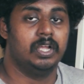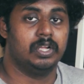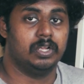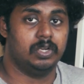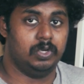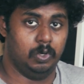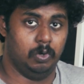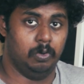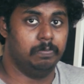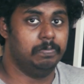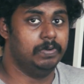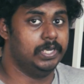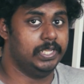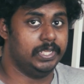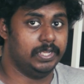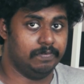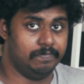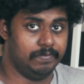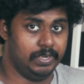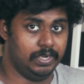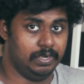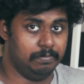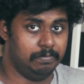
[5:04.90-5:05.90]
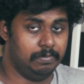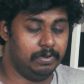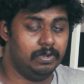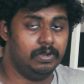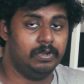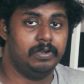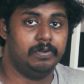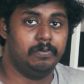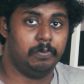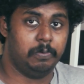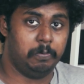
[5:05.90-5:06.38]
globally available.
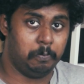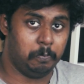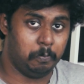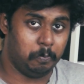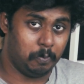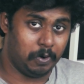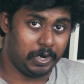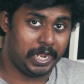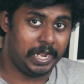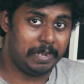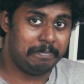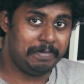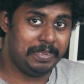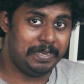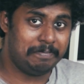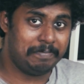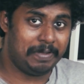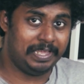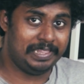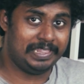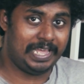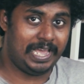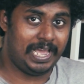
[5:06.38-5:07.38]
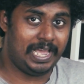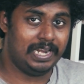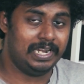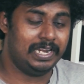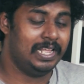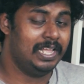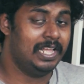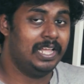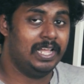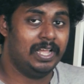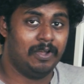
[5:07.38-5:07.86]
What I mean by that,